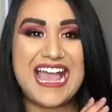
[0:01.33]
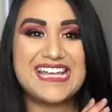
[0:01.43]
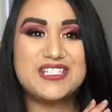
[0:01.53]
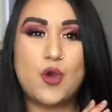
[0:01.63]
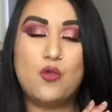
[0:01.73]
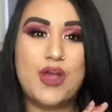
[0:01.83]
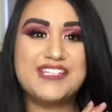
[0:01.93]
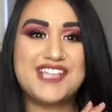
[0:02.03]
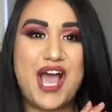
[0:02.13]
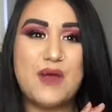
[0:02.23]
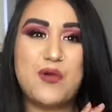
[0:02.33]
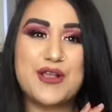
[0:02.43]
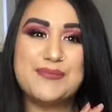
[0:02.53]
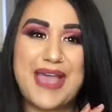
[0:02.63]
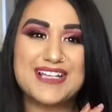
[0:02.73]
Guys, what's up?
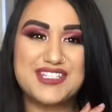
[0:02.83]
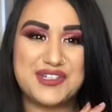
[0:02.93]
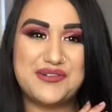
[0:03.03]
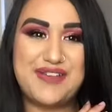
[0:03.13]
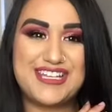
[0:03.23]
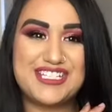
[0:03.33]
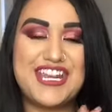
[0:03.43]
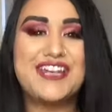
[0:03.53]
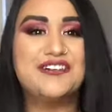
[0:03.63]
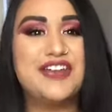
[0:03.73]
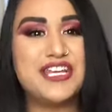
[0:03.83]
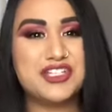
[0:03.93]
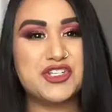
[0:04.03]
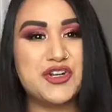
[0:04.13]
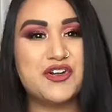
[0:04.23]
Welcome back to my channel.
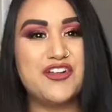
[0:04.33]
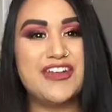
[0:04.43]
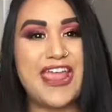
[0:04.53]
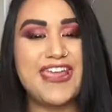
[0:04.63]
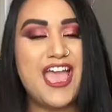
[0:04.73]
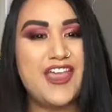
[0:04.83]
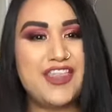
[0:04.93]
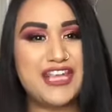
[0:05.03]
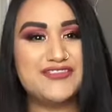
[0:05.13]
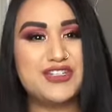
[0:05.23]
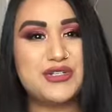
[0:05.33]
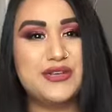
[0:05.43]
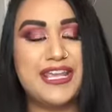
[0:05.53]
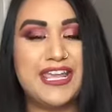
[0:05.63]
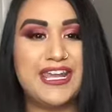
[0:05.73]
It's your girl Nay. Thanks for
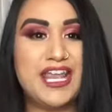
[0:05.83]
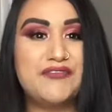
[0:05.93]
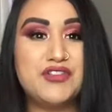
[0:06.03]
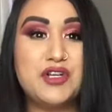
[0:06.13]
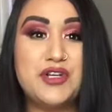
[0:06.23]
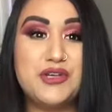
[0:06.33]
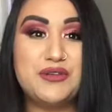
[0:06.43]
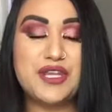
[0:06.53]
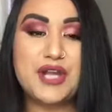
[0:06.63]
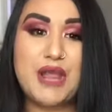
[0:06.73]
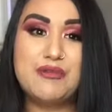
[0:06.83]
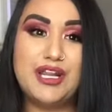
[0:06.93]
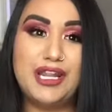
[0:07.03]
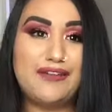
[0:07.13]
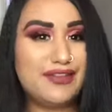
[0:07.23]
tuning in. If you're new here, I would
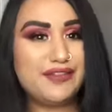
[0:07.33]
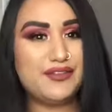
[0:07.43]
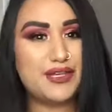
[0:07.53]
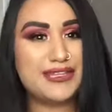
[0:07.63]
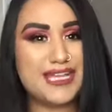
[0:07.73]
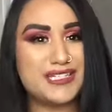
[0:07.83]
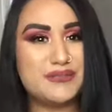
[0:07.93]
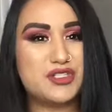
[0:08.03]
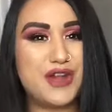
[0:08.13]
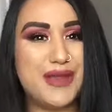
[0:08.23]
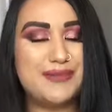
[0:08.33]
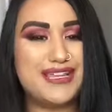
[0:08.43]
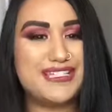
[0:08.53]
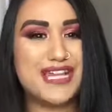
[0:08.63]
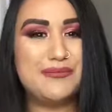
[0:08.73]
love it if you hit that subscribe
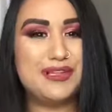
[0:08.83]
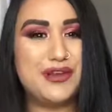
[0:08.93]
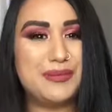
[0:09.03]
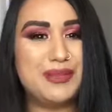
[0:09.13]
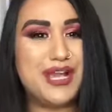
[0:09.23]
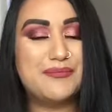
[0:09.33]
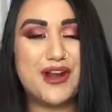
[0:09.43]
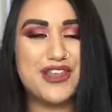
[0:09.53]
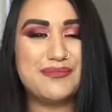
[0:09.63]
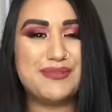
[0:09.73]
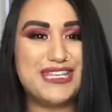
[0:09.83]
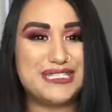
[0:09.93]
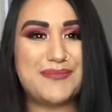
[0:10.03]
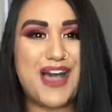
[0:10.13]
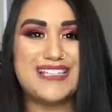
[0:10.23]
button down below to become part of the
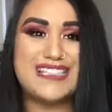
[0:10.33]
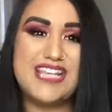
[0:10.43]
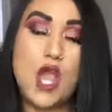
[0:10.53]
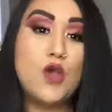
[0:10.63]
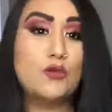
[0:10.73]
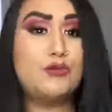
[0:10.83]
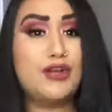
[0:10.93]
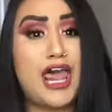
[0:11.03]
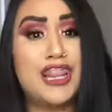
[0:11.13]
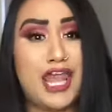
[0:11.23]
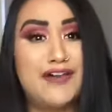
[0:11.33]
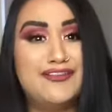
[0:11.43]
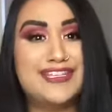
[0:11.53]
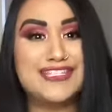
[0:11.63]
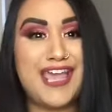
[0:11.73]
Peace Posse. We would
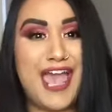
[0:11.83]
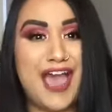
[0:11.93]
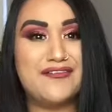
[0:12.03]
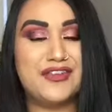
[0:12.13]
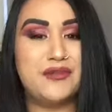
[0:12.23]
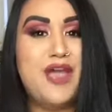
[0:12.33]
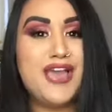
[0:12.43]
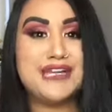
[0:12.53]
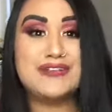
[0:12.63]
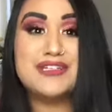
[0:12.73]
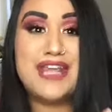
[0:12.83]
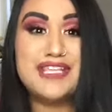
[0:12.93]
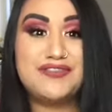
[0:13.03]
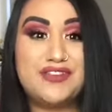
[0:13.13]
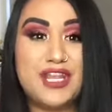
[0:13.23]
love to have you. Now
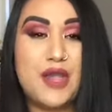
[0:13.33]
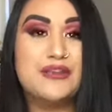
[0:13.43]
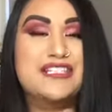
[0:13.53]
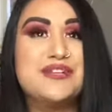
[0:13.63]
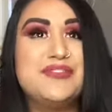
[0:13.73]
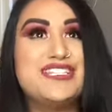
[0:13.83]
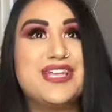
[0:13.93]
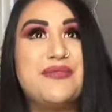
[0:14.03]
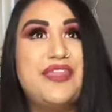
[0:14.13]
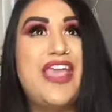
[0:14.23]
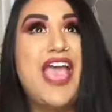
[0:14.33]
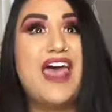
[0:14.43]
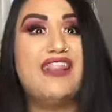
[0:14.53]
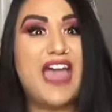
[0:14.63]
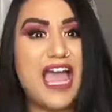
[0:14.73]
today's video is going to be something
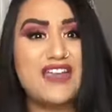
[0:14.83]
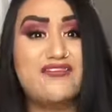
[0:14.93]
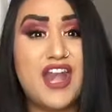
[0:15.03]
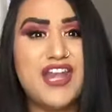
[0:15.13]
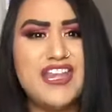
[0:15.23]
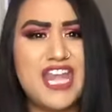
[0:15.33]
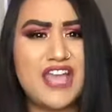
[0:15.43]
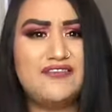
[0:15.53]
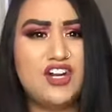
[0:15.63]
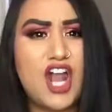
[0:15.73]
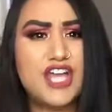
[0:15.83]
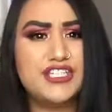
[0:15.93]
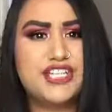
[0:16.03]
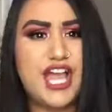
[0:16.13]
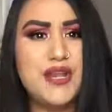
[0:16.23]
that I have never
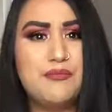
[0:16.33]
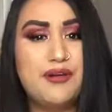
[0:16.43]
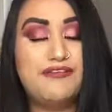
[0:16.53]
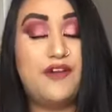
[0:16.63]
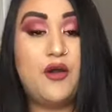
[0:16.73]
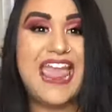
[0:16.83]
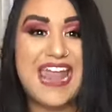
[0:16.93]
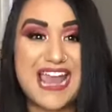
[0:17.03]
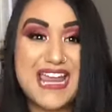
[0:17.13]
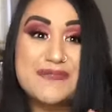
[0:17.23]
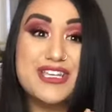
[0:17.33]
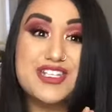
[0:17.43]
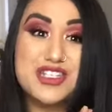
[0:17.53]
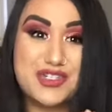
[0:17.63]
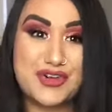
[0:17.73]
done before, and I am
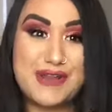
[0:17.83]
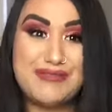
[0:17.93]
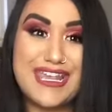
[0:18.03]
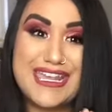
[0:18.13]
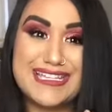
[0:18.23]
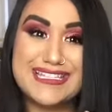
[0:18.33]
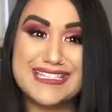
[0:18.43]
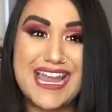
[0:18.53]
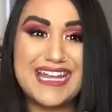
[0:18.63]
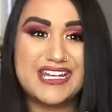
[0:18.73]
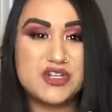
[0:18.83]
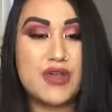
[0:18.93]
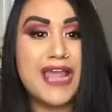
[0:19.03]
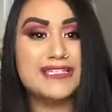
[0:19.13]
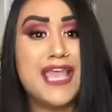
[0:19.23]
extremely excited, you
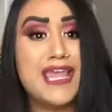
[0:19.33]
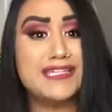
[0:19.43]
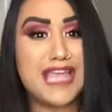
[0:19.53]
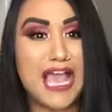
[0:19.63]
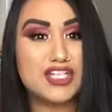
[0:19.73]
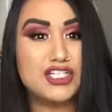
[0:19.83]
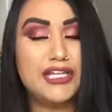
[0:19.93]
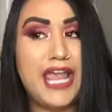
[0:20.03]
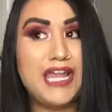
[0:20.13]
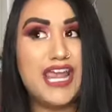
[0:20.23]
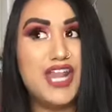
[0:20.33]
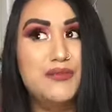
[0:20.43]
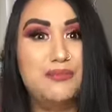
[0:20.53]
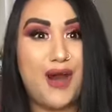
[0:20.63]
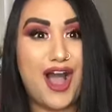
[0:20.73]
guys. It's actually an
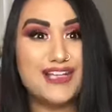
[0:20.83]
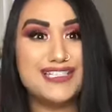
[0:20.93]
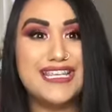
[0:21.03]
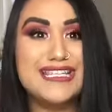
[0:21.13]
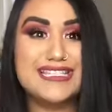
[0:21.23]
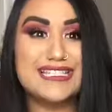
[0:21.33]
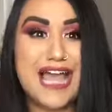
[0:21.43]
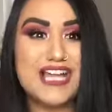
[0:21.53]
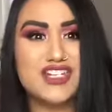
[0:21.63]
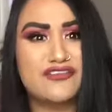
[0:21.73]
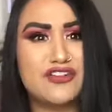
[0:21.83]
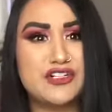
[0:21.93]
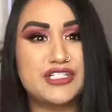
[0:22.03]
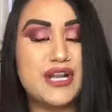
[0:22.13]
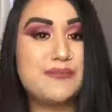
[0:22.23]
unboxing slash
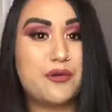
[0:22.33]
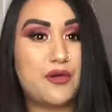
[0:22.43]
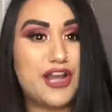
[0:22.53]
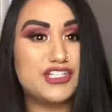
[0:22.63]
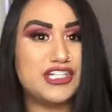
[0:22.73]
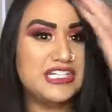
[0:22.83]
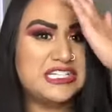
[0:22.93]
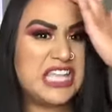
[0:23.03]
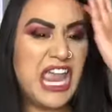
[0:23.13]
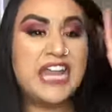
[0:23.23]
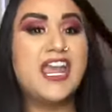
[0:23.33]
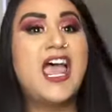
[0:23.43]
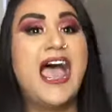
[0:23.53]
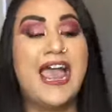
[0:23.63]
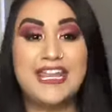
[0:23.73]
first impressions, and
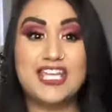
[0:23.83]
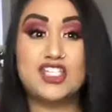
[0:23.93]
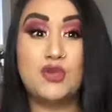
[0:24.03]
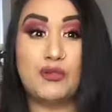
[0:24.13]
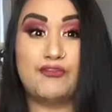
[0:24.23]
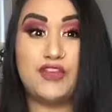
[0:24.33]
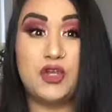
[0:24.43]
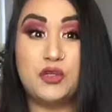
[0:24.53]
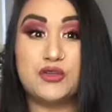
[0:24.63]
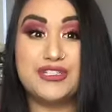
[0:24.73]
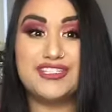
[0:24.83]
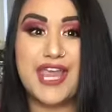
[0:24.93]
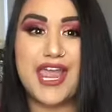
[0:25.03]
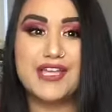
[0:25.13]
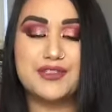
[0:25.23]
I guess a review you could
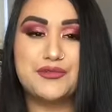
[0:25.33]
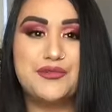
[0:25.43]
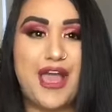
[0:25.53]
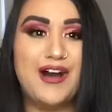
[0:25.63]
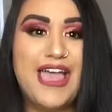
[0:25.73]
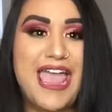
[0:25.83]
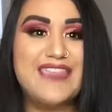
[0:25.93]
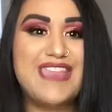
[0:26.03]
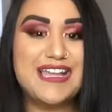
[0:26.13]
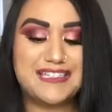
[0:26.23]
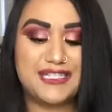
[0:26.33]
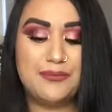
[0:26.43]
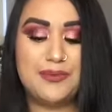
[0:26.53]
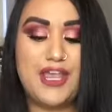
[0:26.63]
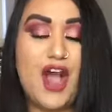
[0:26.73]
say as well. And that's going
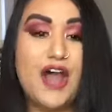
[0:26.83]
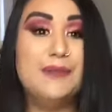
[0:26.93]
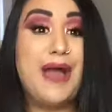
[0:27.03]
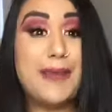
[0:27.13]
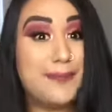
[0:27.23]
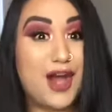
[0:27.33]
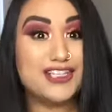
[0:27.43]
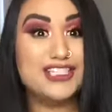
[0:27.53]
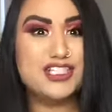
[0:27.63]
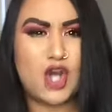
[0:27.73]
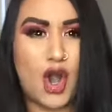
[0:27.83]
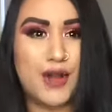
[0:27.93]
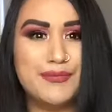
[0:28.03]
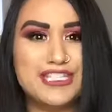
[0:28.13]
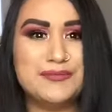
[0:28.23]
to be on my
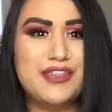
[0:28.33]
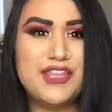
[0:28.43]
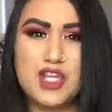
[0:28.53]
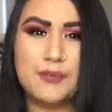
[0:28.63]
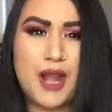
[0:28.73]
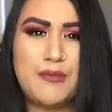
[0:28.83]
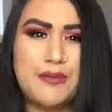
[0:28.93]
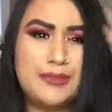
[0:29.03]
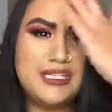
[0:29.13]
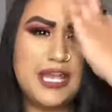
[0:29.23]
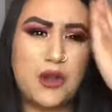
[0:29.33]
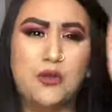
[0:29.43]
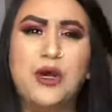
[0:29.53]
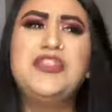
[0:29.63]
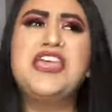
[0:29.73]
BOXYCHARM this month, and you're probably like,
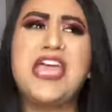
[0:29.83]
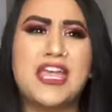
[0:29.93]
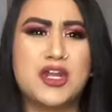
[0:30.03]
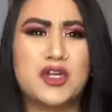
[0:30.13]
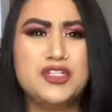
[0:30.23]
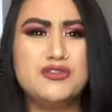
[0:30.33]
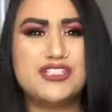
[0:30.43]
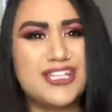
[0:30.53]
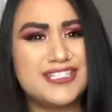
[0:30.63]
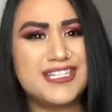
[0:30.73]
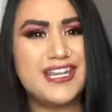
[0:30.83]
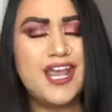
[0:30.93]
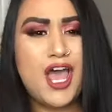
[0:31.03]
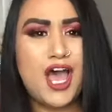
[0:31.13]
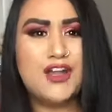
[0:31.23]
what the heck, girl? You just did
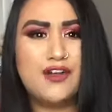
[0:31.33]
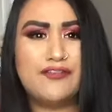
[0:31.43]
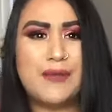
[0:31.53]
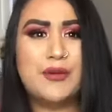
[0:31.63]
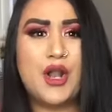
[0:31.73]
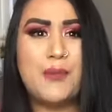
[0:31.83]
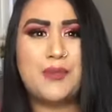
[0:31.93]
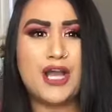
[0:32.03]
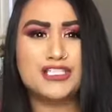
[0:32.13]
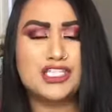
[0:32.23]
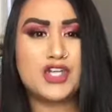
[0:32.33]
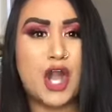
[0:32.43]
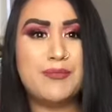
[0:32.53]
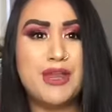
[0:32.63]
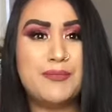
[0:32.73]
a November
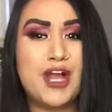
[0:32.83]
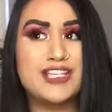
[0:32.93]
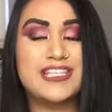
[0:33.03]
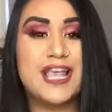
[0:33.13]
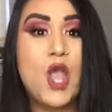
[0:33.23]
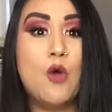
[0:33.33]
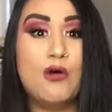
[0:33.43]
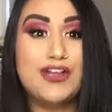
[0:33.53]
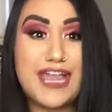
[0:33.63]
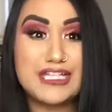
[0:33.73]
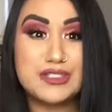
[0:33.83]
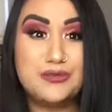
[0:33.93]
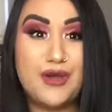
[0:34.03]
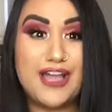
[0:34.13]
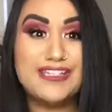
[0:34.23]
BOXYCHARM unboxing. Well, guess
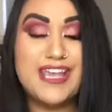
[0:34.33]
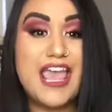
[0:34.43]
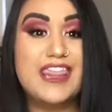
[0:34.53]
what?